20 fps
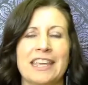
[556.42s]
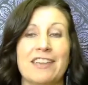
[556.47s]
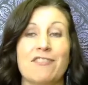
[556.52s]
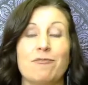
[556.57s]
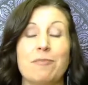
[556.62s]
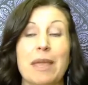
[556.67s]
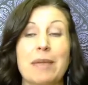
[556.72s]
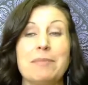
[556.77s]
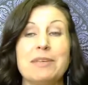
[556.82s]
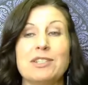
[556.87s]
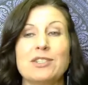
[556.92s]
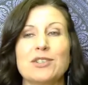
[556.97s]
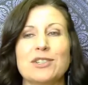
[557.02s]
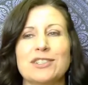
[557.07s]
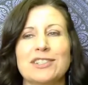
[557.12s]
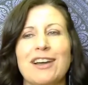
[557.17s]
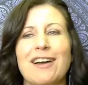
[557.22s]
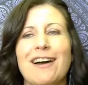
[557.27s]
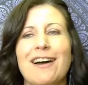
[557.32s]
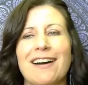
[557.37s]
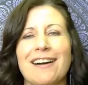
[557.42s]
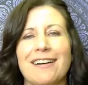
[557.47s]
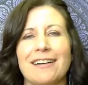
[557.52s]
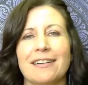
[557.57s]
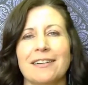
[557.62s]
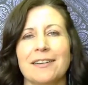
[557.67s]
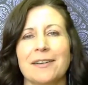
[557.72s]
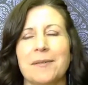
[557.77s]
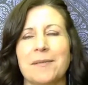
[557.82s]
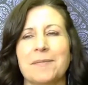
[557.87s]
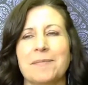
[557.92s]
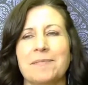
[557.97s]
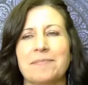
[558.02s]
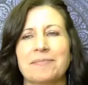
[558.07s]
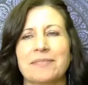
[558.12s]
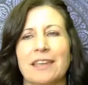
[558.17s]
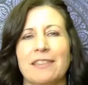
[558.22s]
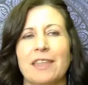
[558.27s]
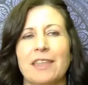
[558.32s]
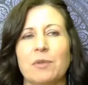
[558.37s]
If babies could talk,
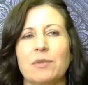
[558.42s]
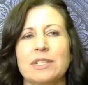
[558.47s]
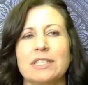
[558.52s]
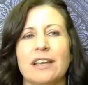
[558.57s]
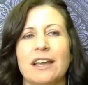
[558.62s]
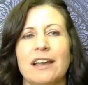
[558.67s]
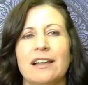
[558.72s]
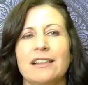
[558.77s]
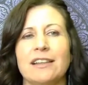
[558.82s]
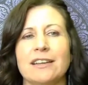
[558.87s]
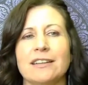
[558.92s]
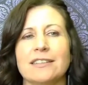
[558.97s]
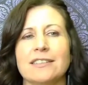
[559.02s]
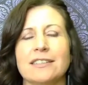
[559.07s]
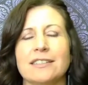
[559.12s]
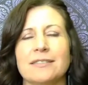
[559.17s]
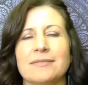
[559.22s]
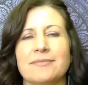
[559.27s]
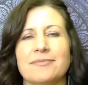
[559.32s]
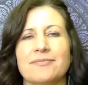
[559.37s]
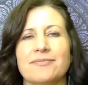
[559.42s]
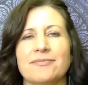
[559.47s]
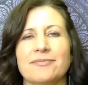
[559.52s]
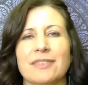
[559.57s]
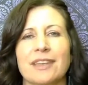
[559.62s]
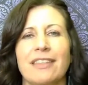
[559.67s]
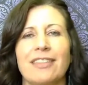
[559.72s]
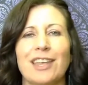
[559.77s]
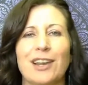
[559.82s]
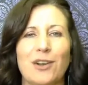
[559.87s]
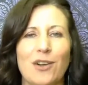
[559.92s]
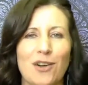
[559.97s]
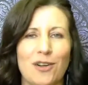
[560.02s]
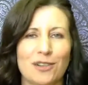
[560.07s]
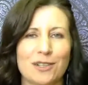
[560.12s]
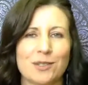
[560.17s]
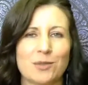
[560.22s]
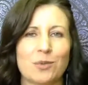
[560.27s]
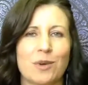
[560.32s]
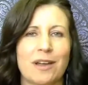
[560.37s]
they would tell us that
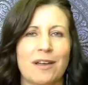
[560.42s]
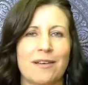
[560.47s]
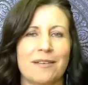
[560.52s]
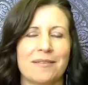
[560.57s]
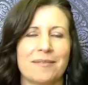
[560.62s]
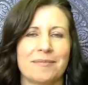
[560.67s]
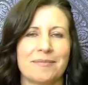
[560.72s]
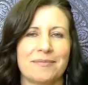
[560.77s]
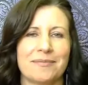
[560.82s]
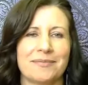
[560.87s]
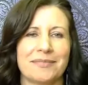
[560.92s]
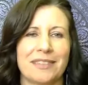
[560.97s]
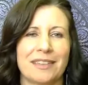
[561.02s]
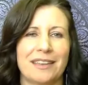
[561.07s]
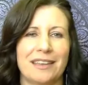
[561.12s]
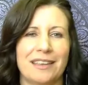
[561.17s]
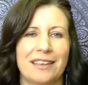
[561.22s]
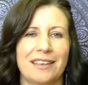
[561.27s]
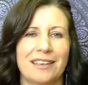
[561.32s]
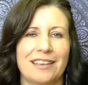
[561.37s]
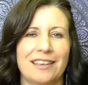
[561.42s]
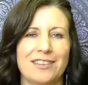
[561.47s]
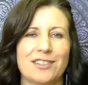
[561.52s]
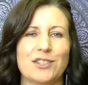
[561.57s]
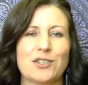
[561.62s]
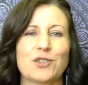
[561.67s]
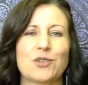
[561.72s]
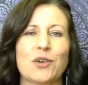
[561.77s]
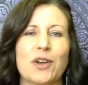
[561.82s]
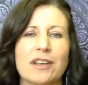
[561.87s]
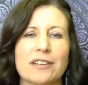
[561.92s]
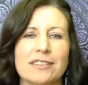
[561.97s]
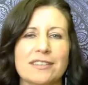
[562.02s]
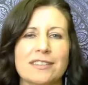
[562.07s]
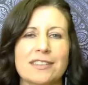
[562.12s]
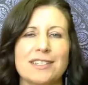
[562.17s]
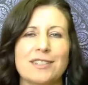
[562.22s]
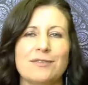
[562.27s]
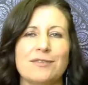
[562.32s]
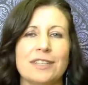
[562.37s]
all is well, to trust
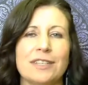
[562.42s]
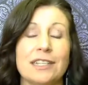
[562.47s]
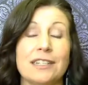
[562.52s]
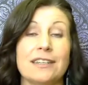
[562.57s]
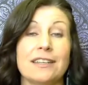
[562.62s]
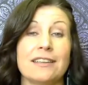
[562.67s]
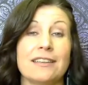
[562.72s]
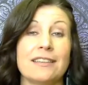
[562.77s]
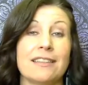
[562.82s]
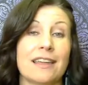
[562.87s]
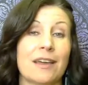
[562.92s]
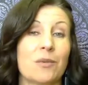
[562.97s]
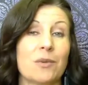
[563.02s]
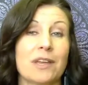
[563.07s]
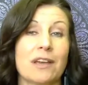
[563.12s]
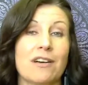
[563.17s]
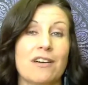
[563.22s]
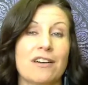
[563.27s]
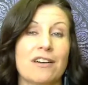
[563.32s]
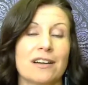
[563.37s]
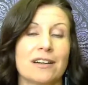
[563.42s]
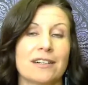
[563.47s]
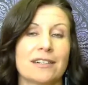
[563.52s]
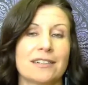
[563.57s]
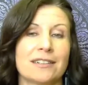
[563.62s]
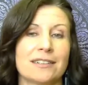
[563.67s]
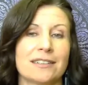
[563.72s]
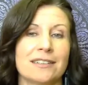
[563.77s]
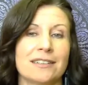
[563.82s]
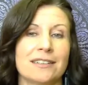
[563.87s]
the divinity that we are.